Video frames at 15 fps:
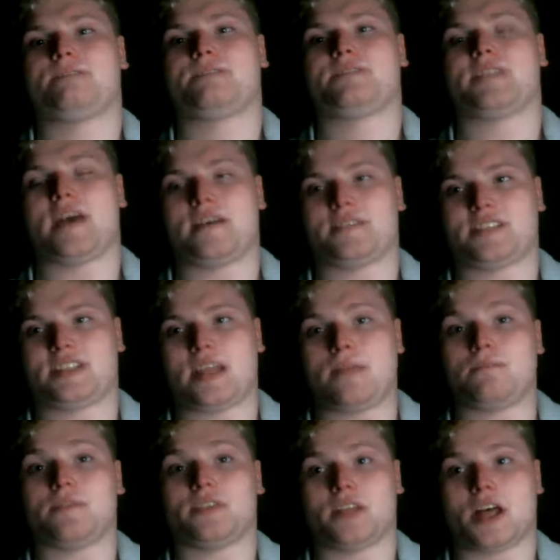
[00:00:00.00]
that
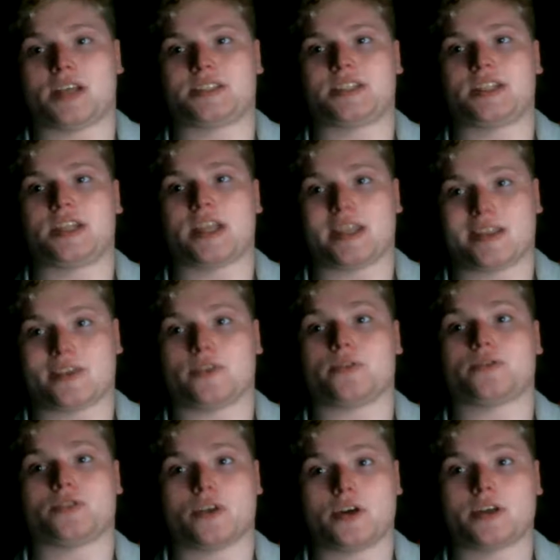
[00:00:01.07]
same velocity you
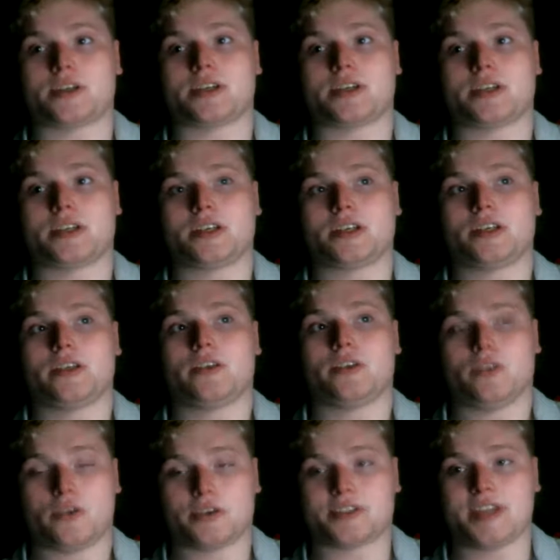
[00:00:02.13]
took,
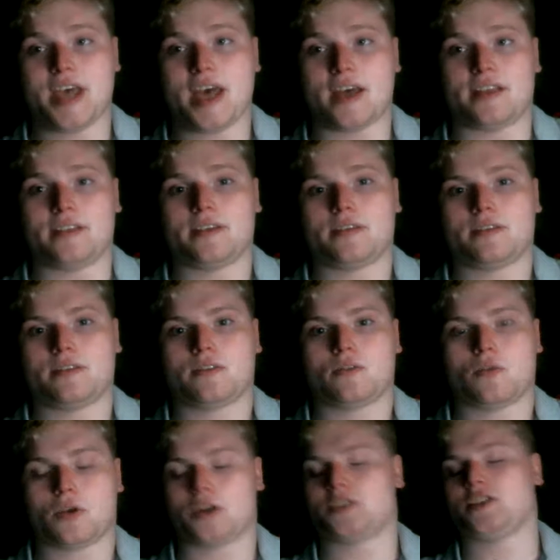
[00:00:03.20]
you're dead.
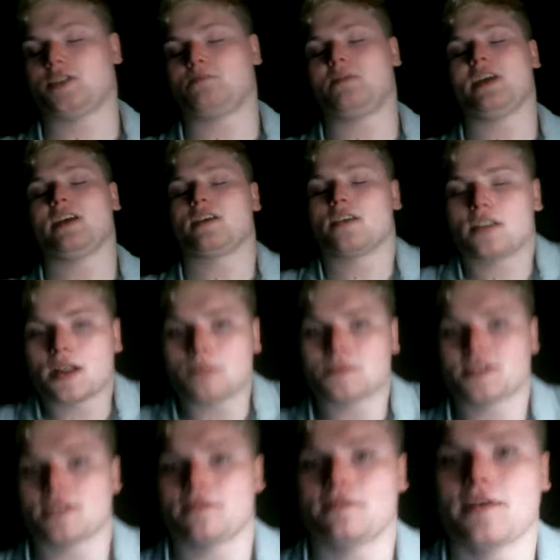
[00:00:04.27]
Or just be
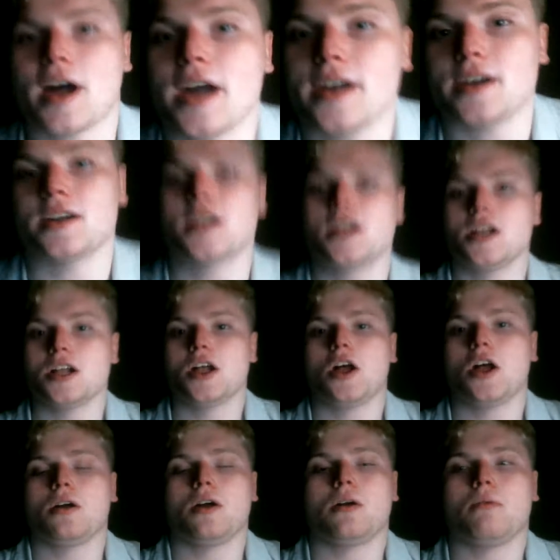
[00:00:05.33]
clumps of fire.
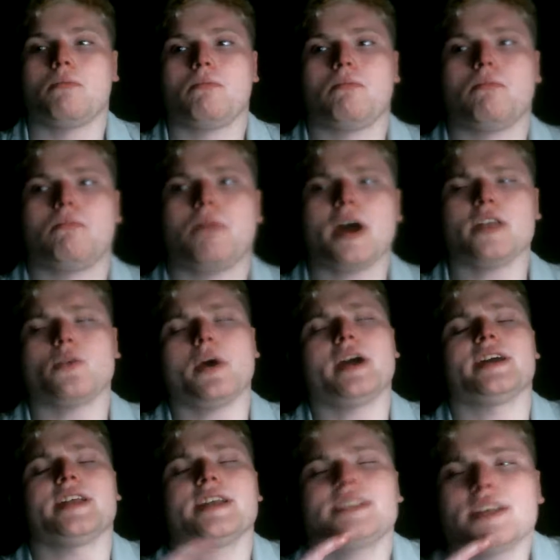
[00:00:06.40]
By the
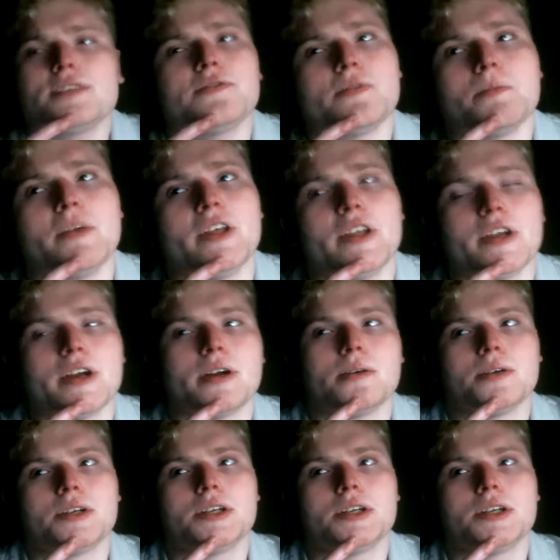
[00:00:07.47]
way, that sounds familiar.